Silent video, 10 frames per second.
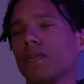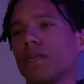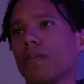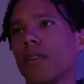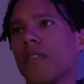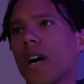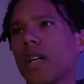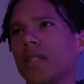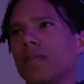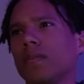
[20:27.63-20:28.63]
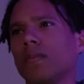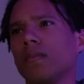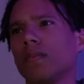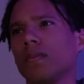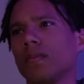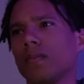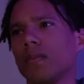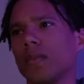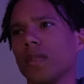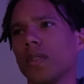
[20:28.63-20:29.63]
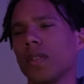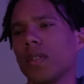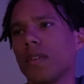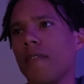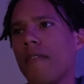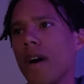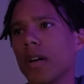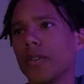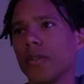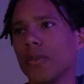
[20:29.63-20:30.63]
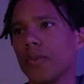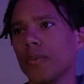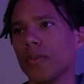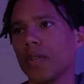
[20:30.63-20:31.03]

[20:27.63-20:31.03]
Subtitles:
provide value